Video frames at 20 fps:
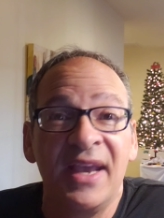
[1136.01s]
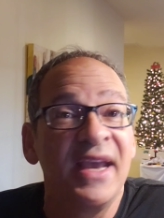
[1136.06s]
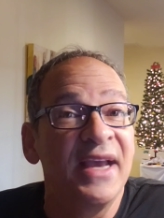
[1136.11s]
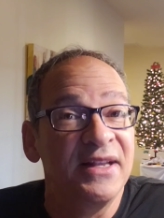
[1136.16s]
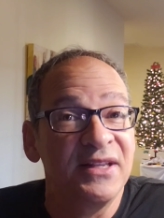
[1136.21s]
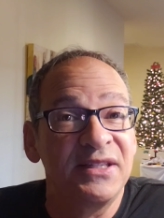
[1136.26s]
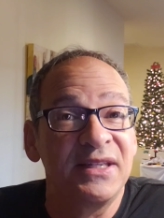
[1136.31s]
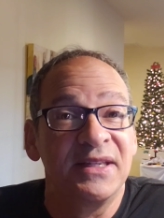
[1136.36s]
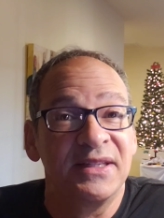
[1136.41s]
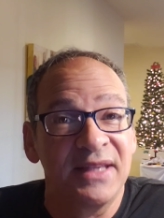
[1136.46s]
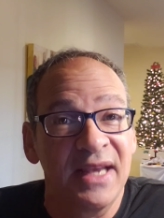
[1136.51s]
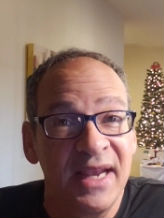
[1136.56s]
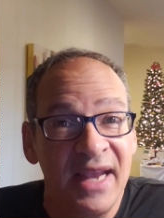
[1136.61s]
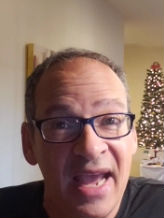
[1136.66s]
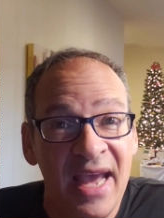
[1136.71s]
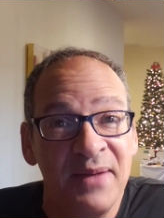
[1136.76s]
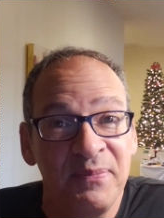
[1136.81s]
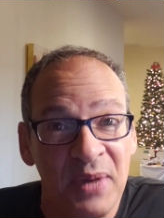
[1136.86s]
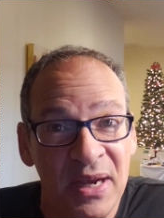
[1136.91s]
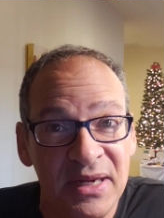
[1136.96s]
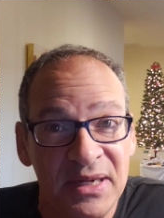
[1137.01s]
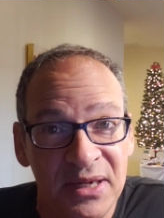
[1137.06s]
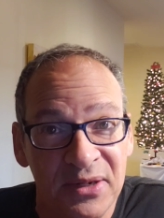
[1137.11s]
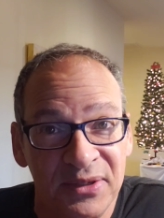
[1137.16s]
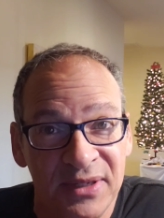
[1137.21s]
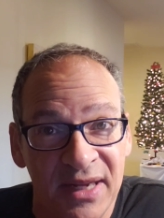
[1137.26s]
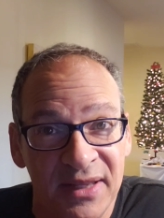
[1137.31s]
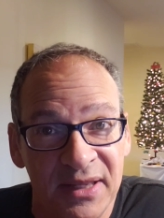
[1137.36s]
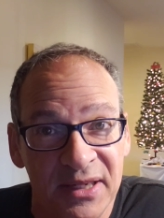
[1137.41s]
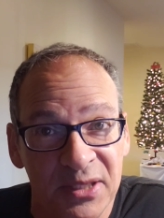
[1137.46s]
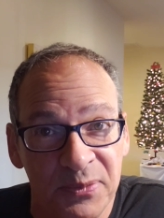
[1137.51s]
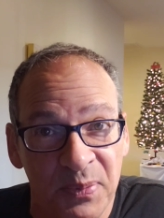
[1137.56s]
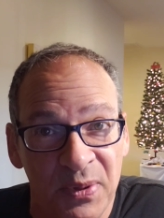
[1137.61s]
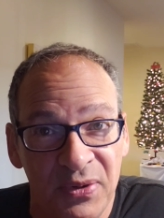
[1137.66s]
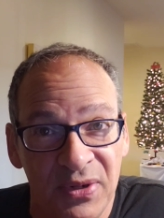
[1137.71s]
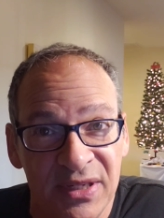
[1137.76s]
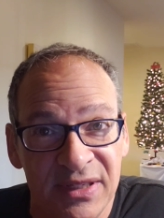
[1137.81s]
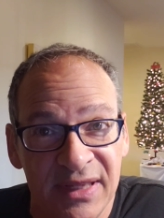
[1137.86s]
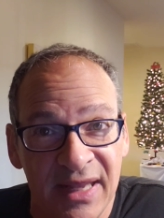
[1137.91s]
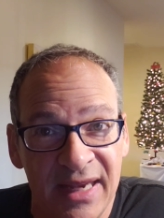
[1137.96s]
And since I had my near-death
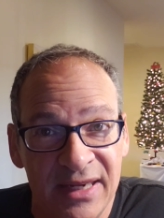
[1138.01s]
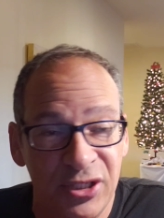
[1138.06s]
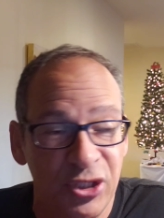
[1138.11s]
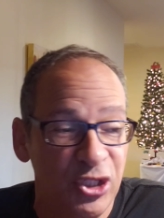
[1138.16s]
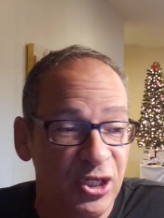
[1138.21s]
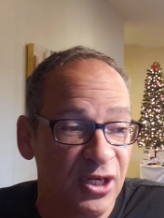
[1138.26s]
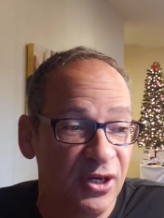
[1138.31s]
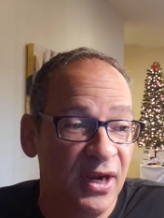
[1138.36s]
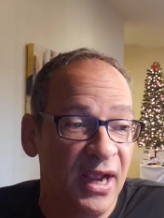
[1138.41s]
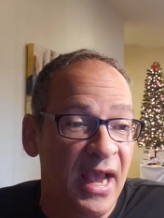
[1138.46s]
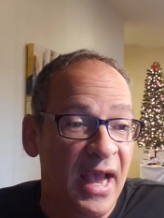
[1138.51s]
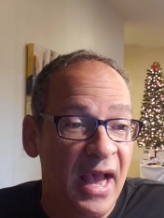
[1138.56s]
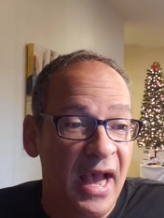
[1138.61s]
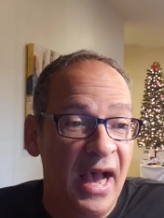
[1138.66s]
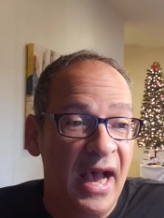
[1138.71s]
experience last year,